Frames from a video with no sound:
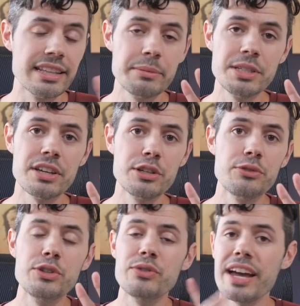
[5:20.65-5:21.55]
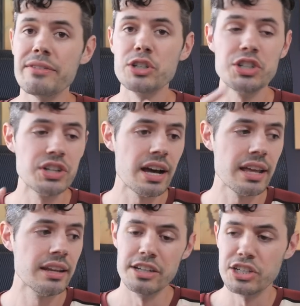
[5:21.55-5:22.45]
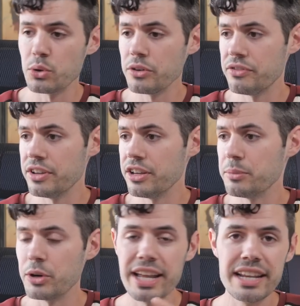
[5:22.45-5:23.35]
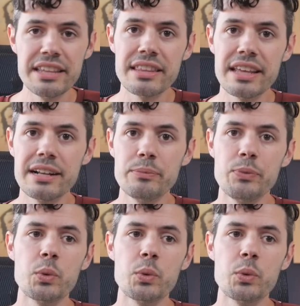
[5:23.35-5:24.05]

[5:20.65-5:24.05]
And let me tell you, if you've ever shot a short film or anything